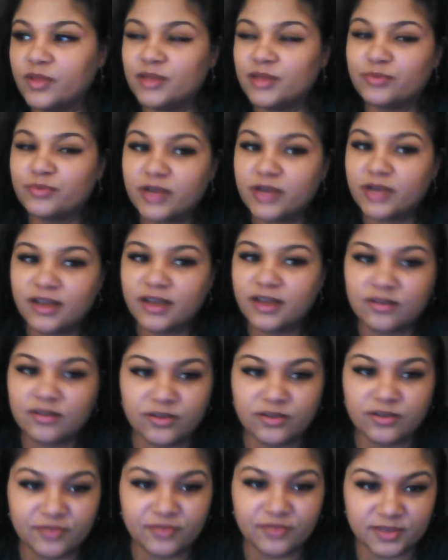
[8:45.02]
pretty, I don't know
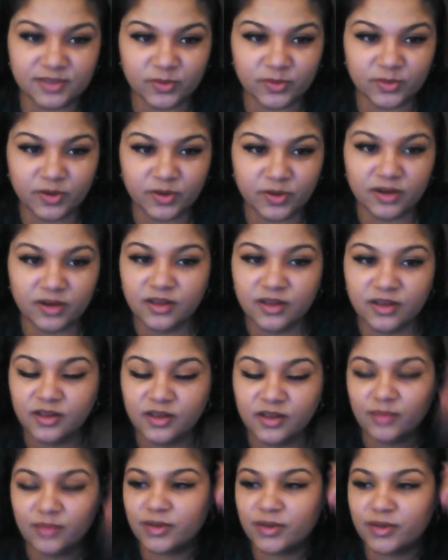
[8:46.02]
if it's the word,
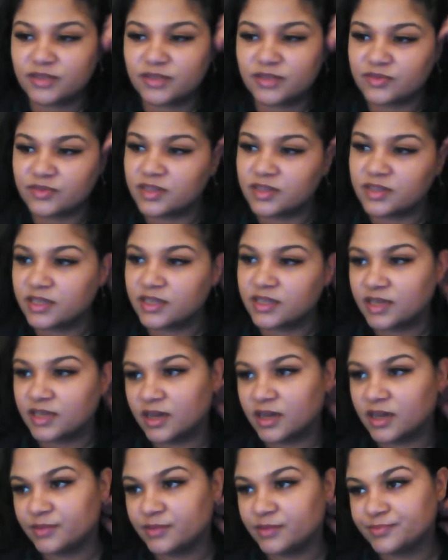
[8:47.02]
but it's really
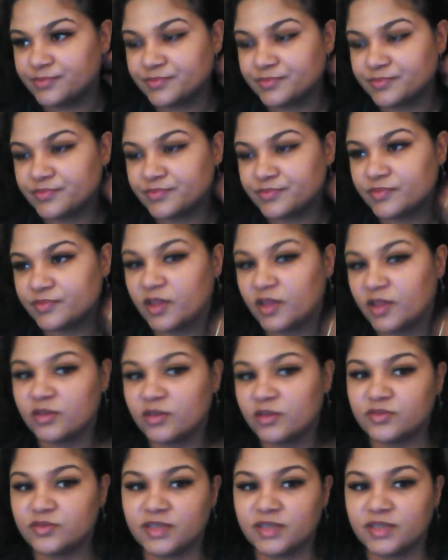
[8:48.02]
it
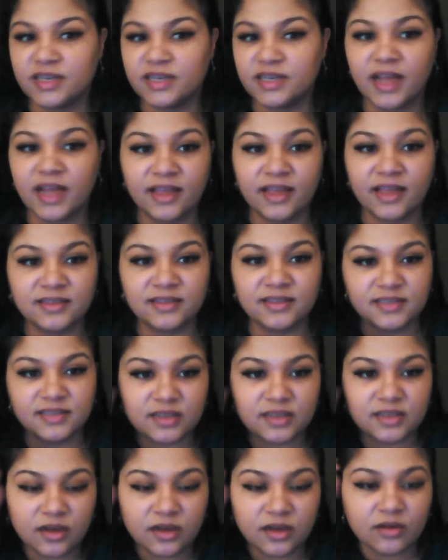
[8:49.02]
looks really nice, you
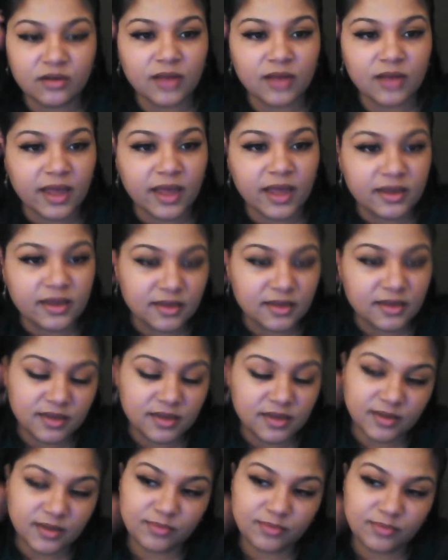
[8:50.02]
know, like
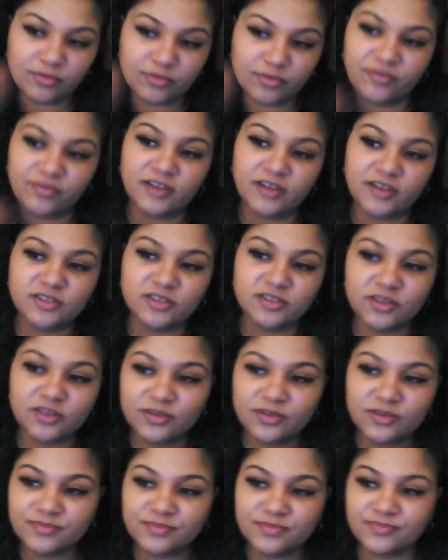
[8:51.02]

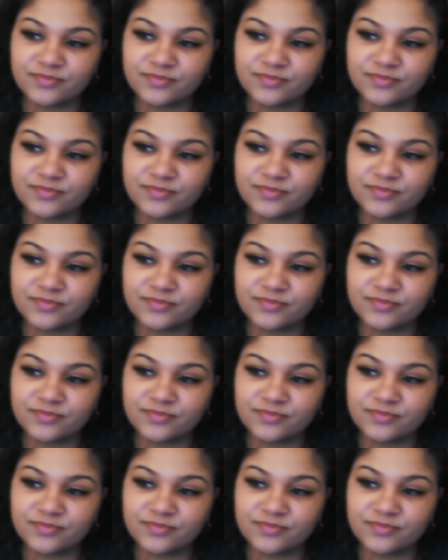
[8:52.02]
professional,